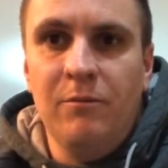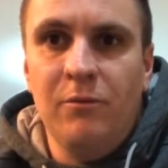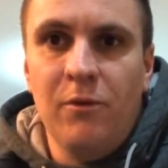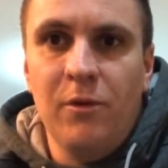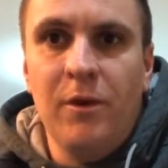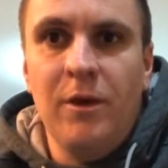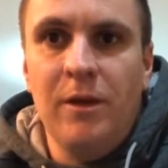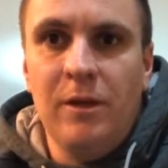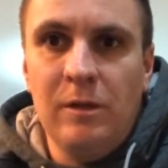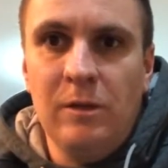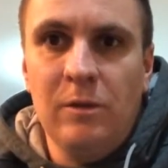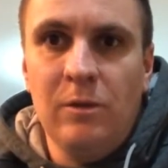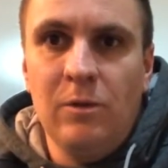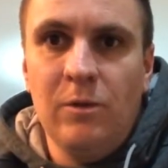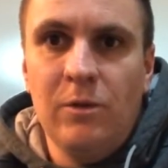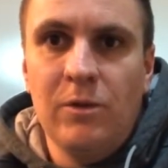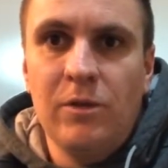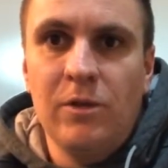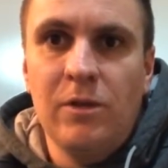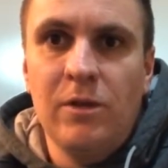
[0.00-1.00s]

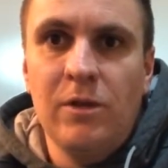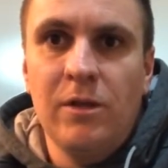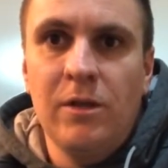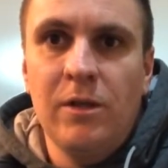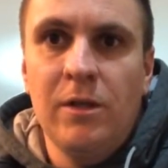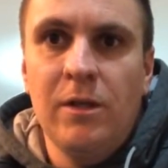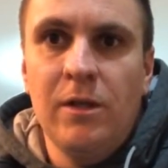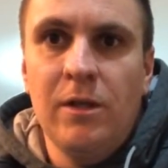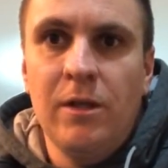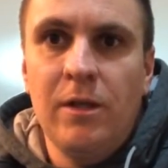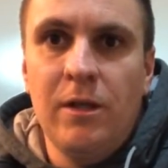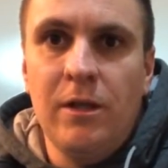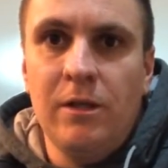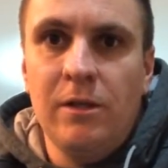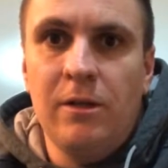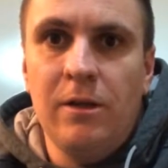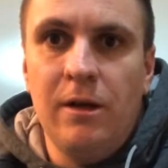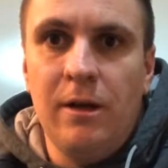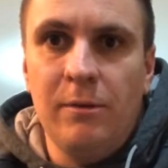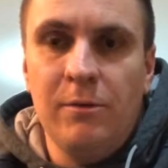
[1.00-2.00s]
pre-exhaust your
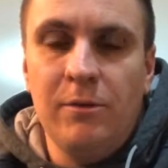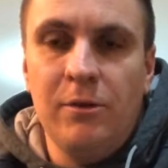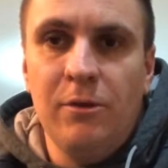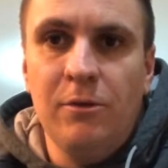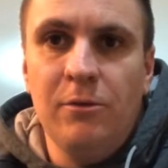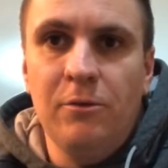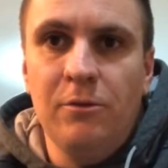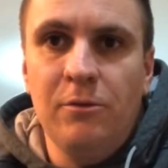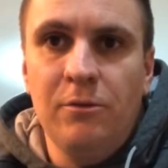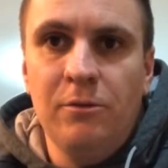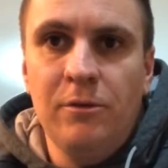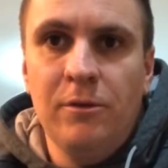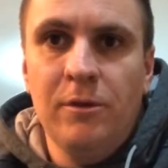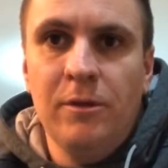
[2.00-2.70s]
type 2,